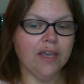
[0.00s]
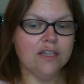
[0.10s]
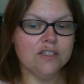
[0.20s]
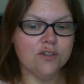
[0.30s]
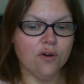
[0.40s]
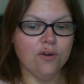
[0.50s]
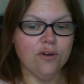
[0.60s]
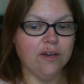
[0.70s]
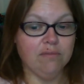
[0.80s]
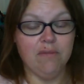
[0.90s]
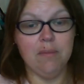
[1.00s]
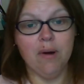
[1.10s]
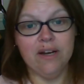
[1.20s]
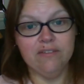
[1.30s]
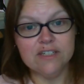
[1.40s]
So it
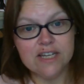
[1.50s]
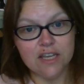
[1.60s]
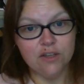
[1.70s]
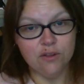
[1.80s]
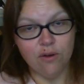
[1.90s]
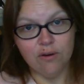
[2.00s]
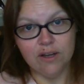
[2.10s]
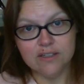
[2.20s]
might even take you longer.